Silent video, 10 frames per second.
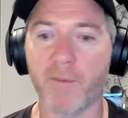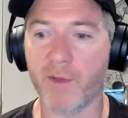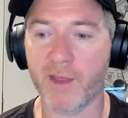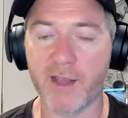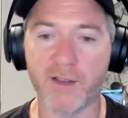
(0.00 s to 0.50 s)

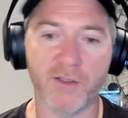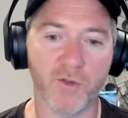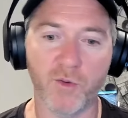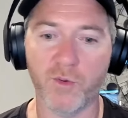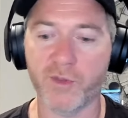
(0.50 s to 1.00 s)
with kids,
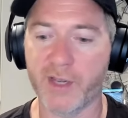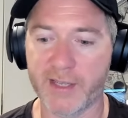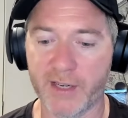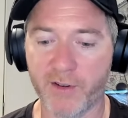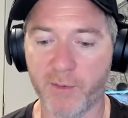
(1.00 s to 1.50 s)
schools,
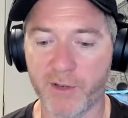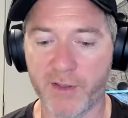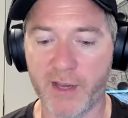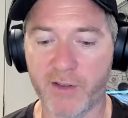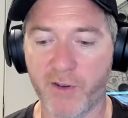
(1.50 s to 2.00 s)
etc., which I
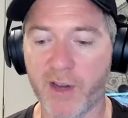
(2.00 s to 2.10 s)
think is great.